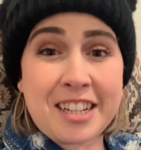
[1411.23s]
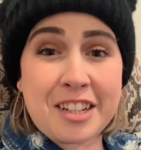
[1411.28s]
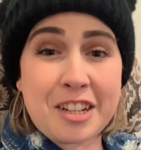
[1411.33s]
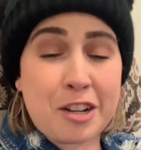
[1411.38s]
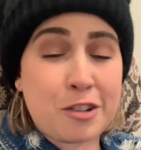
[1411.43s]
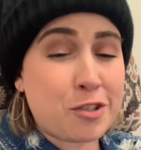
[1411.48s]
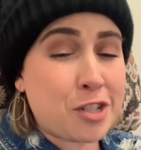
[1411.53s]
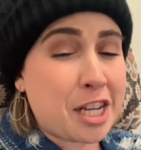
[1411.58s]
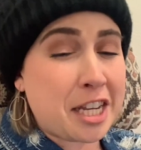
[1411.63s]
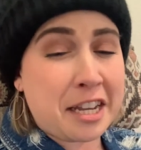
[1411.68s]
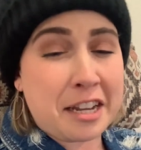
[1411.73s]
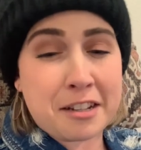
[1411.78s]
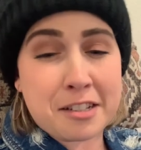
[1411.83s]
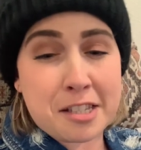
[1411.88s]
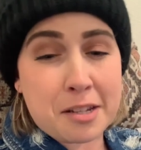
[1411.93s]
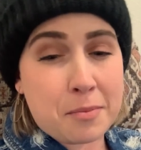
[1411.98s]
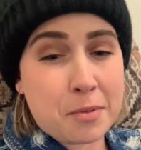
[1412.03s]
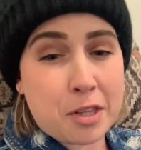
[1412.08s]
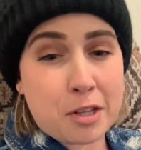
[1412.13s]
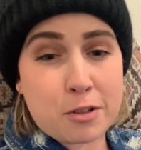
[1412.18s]
Go check out
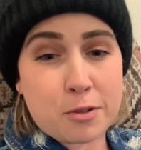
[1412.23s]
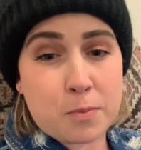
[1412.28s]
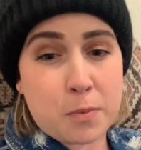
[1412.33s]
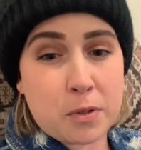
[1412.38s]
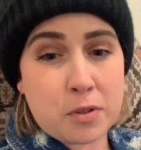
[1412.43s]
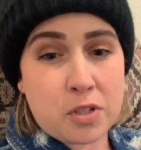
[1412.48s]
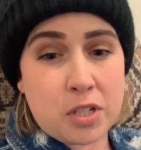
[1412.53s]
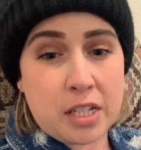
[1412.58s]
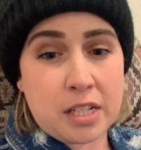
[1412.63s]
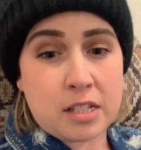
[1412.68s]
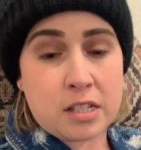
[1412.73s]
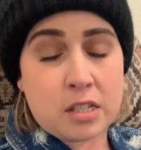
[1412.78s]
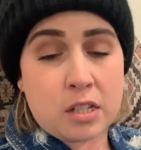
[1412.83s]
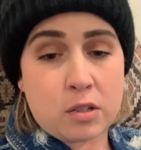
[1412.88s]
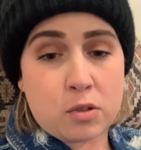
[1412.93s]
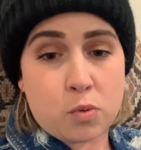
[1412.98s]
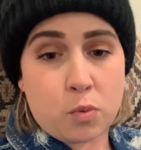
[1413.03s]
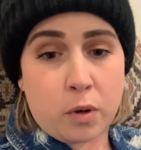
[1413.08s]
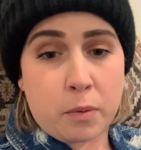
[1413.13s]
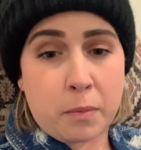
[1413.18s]
some of those boutiques.
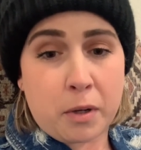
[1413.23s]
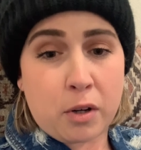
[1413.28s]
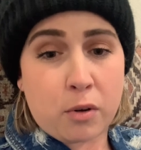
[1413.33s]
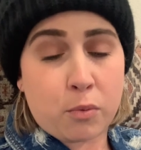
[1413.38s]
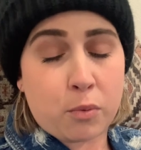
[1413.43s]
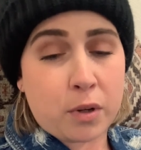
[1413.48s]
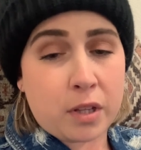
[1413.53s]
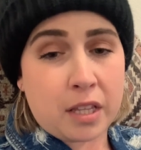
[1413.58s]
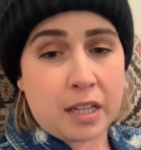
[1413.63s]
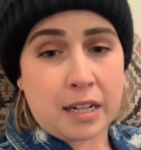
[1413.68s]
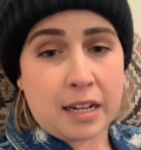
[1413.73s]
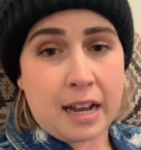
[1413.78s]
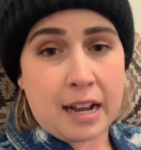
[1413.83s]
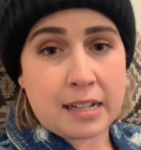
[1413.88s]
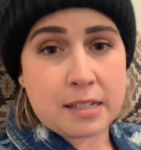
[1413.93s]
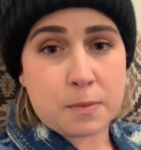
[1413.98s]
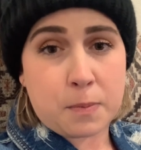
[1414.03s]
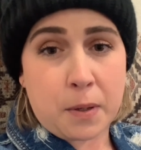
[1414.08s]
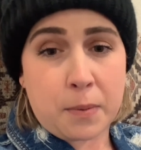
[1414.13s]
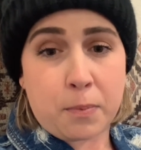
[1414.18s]
Those women are really
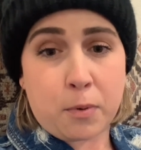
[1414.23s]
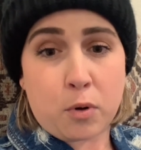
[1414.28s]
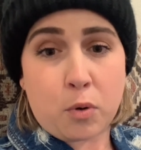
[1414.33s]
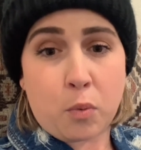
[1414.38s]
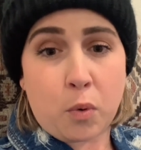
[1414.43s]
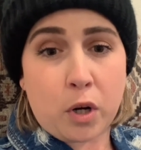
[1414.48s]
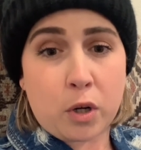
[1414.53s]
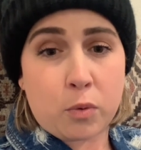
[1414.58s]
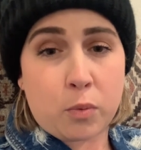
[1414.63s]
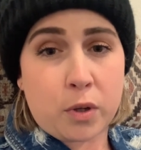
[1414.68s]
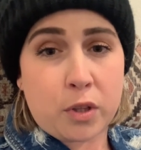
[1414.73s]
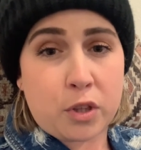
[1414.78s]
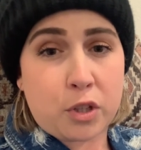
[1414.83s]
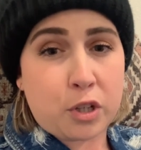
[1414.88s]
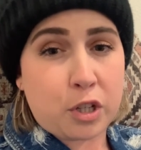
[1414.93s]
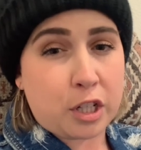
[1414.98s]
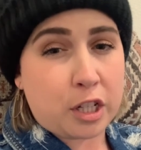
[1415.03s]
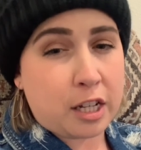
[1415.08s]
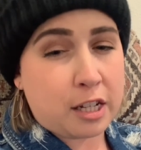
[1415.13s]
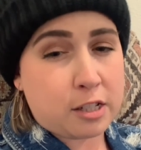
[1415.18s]
nice people to work with,
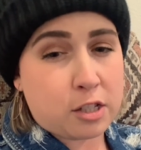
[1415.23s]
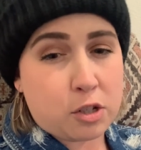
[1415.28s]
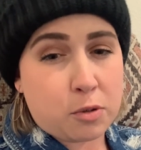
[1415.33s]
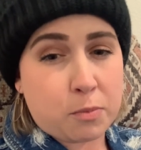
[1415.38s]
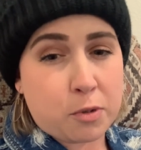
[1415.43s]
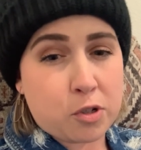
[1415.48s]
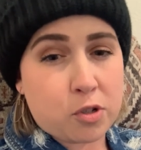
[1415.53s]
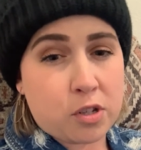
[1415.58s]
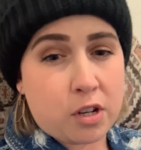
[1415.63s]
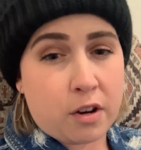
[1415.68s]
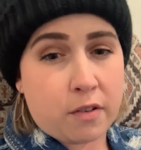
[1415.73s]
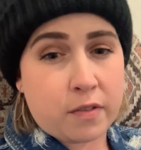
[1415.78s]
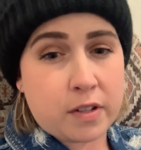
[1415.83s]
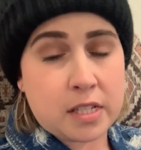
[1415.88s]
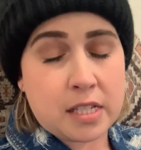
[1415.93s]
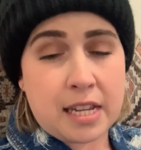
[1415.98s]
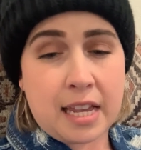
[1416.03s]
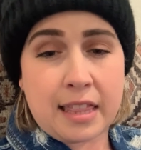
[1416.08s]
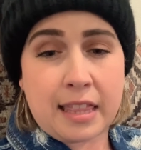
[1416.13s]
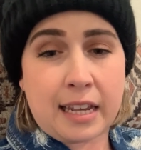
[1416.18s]
good customer
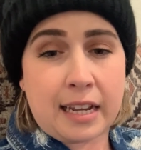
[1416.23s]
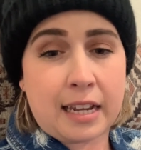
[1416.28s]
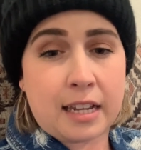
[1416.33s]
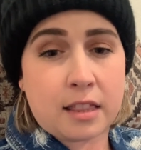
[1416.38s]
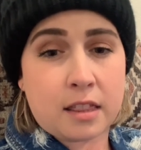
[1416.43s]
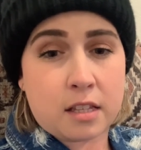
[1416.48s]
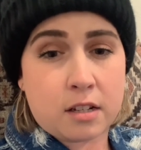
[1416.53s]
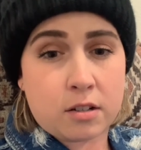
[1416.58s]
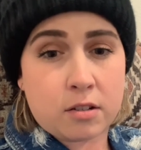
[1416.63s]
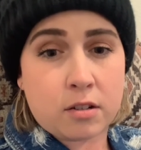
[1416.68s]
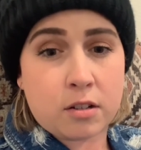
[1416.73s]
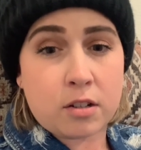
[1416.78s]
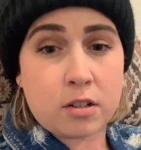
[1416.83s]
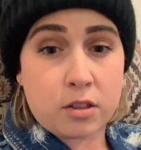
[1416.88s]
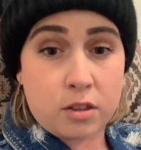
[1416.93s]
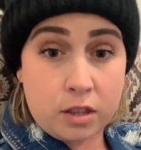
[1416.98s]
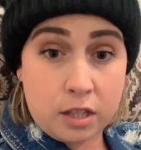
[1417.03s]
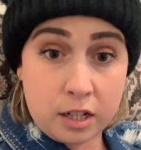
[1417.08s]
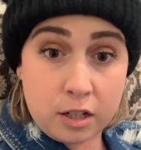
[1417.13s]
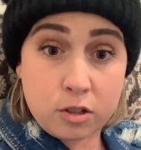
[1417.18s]
service, and they get
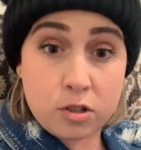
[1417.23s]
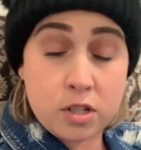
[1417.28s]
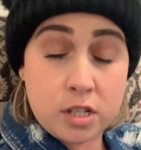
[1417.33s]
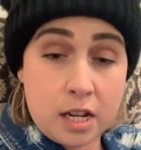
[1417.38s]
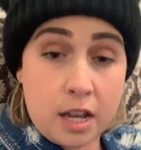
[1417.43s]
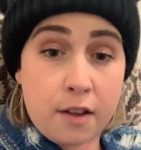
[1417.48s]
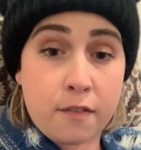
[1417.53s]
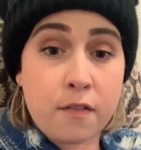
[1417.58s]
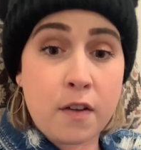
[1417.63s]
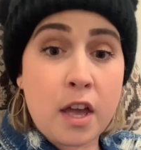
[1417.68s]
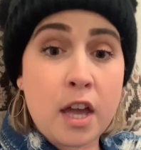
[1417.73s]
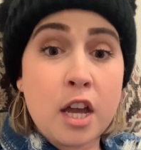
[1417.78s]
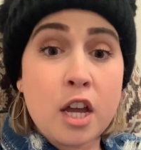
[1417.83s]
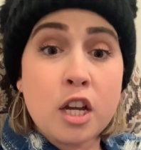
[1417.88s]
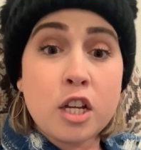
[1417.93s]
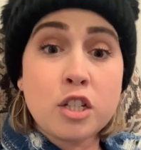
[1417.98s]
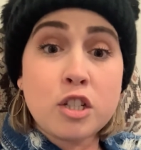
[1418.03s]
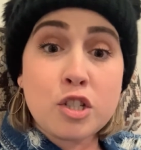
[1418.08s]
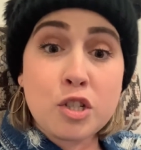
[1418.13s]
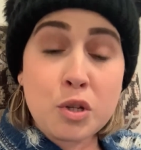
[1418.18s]
their stuff
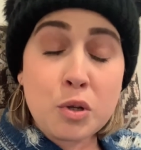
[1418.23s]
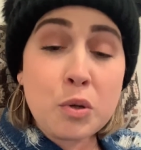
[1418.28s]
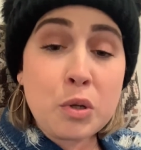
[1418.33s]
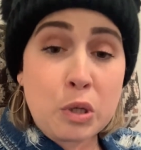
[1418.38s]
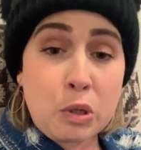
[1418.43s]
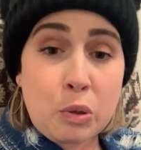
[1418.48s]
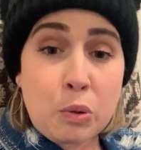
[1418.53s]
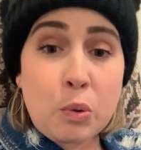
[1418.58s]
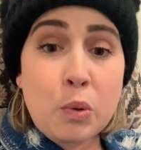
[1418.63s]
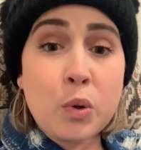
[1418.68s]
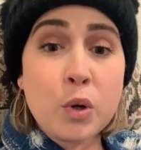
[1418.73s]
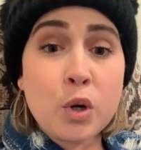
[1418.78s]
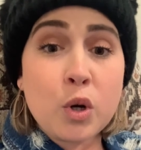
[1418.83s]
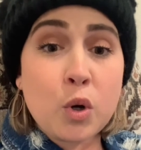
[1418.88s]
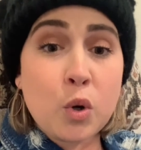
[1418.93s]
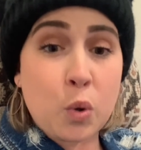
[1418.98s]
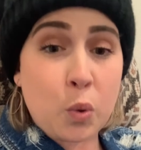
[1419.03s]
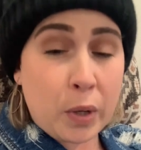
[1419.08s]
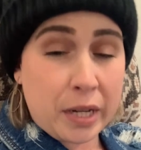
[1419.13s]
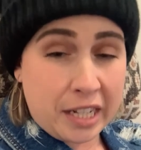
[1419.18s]
to you
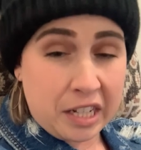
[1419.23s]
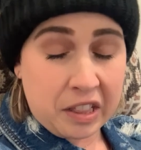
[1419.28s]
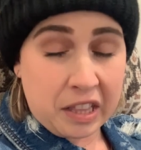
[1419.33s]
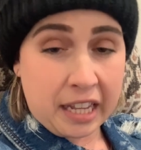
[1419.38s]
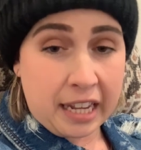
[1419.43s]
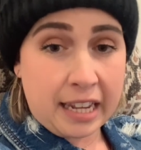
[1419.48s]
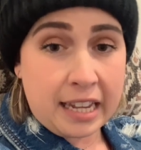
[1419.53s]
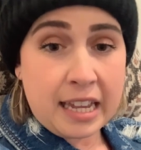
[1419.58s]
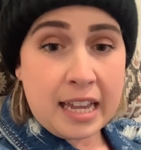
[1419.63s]
quickly.